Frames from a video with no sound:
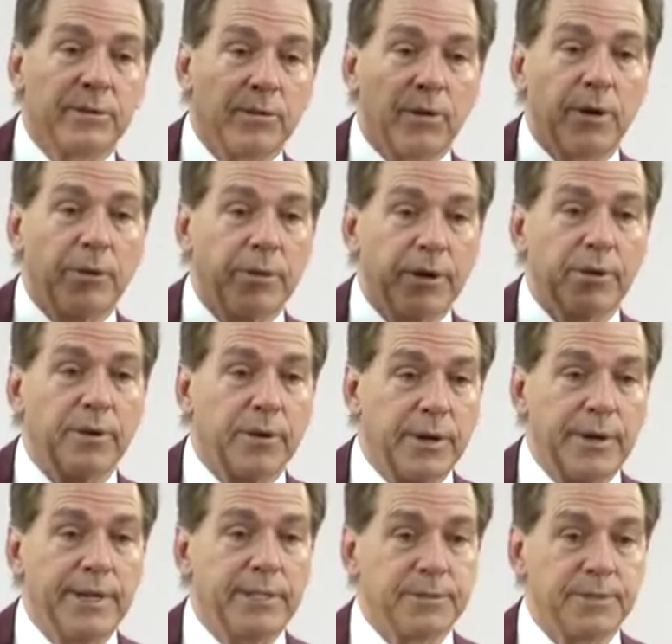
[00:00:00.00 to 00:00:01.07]
we want to recruit
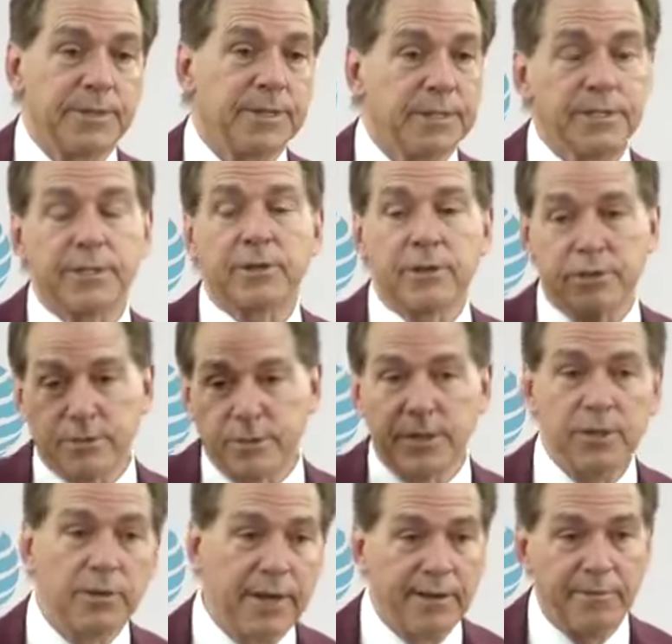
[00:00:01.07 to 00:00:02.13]
at each position because we
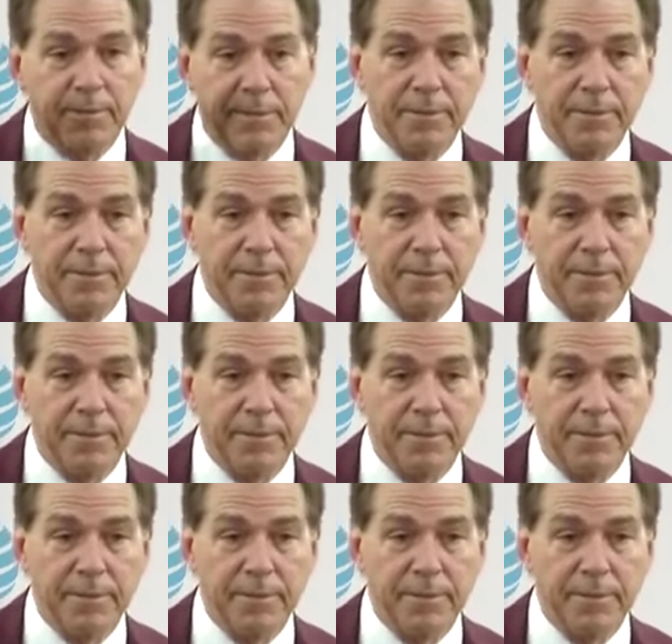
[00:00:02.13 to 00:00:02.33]
do have